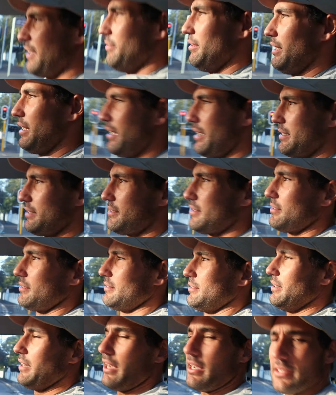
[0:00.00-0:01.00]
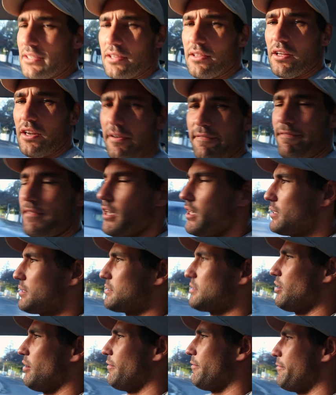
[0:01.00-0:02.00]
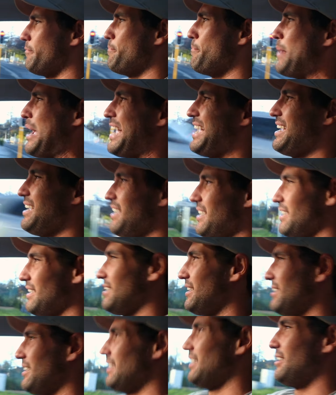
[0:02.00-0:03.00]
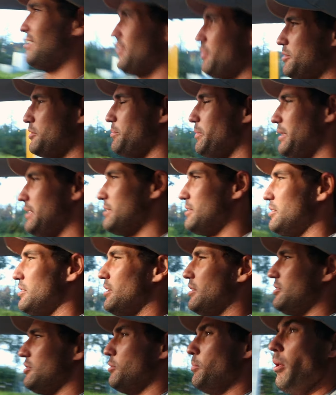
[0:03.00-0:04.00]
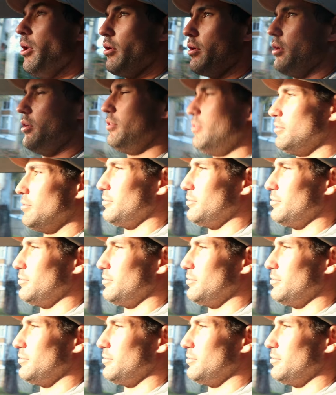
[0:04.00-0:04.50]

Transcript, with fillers: I realized today is the 31st of May which means tomorrow